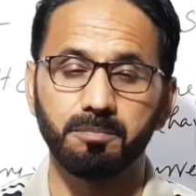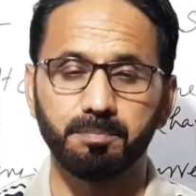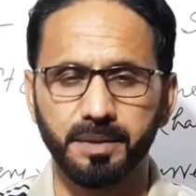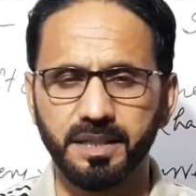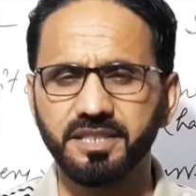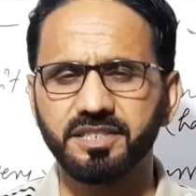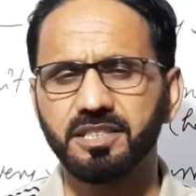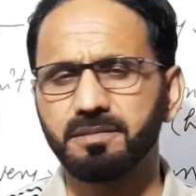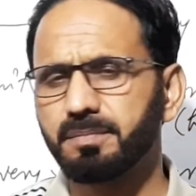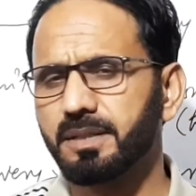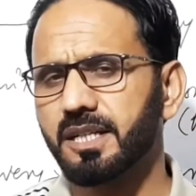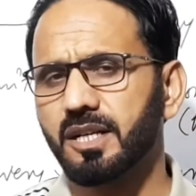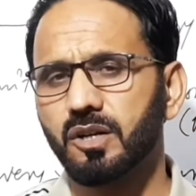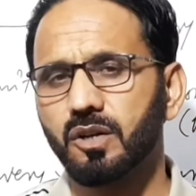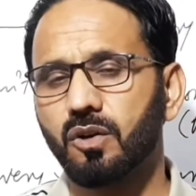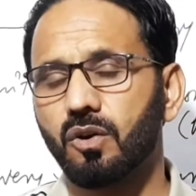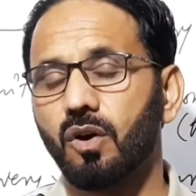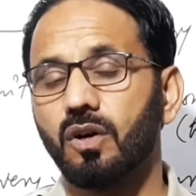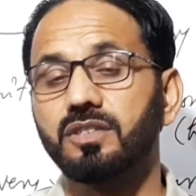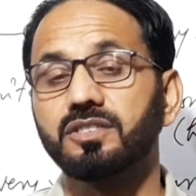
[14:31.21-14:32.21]
press the bell
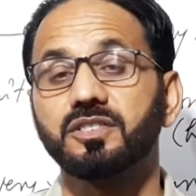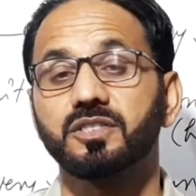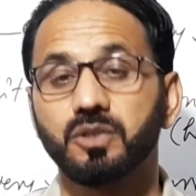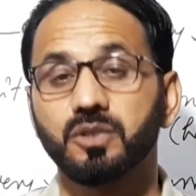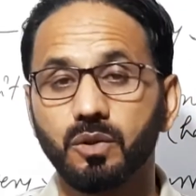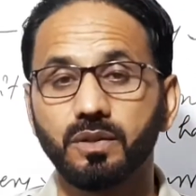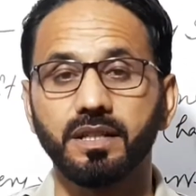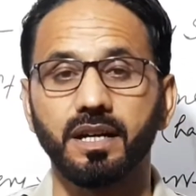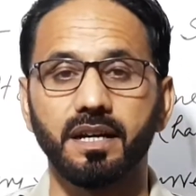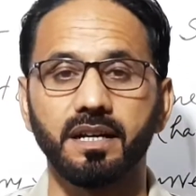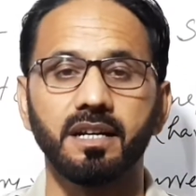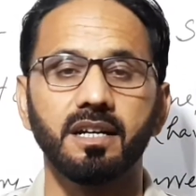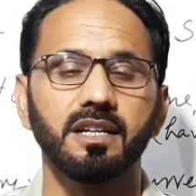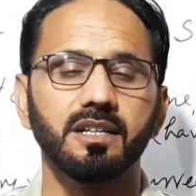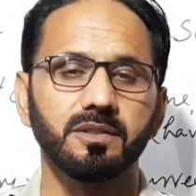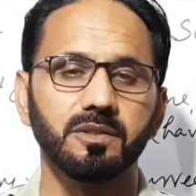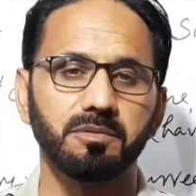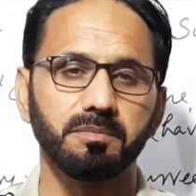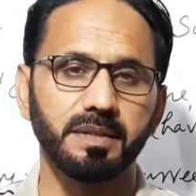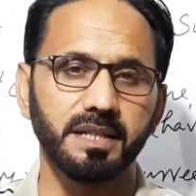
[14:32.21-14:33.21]
icon so that
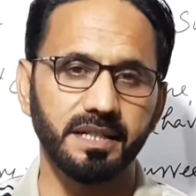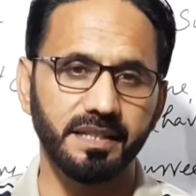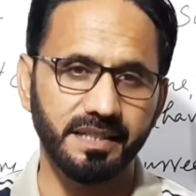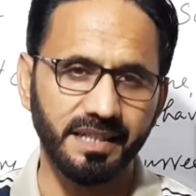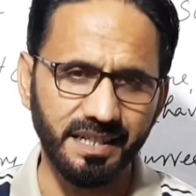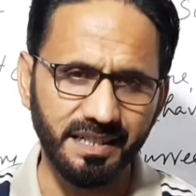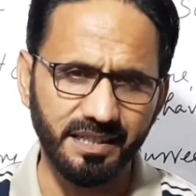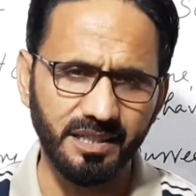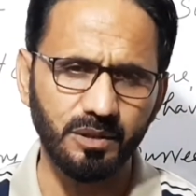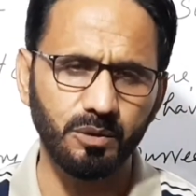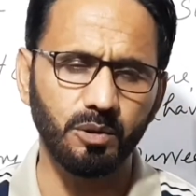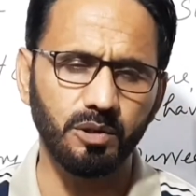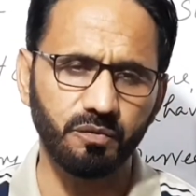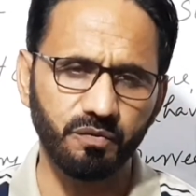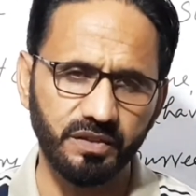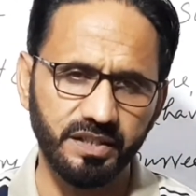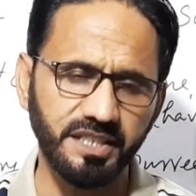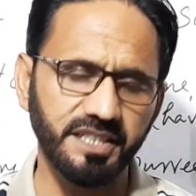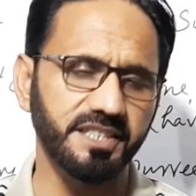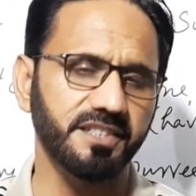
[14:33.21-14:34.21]
you may get the
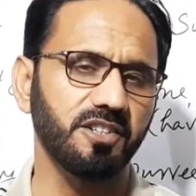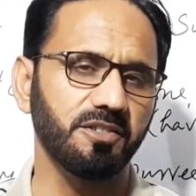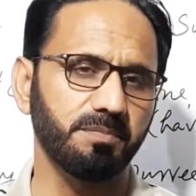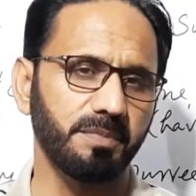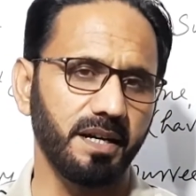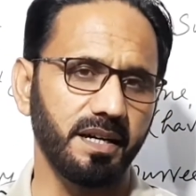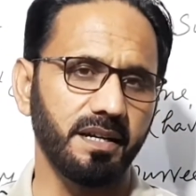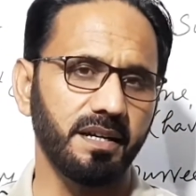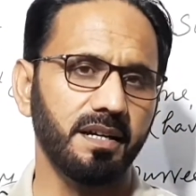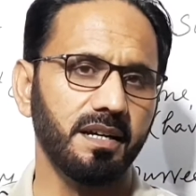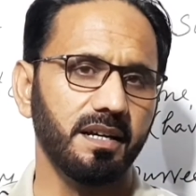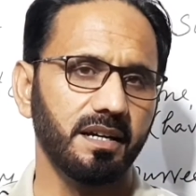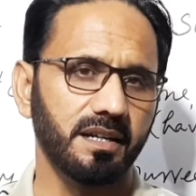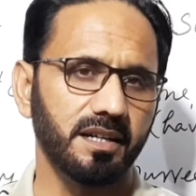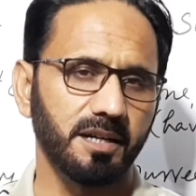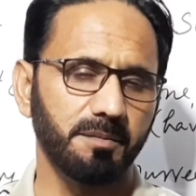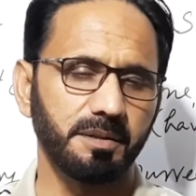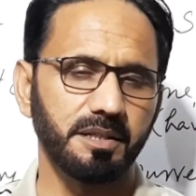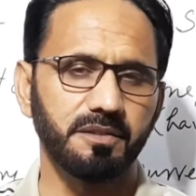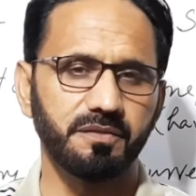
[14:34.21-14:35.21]
notification of my
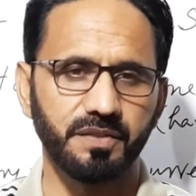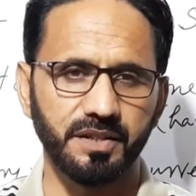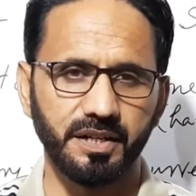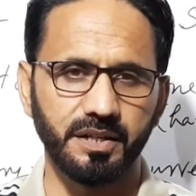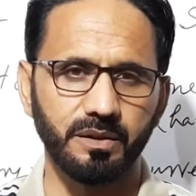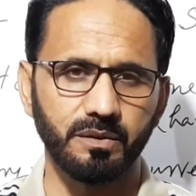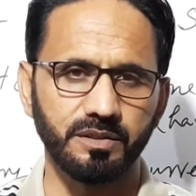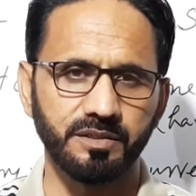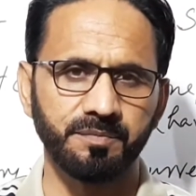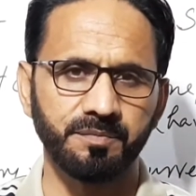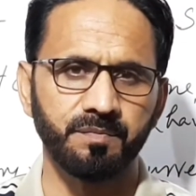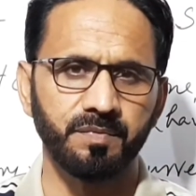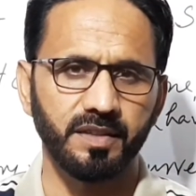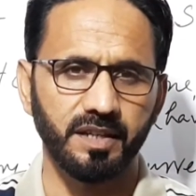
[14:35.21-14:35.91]
coming videos.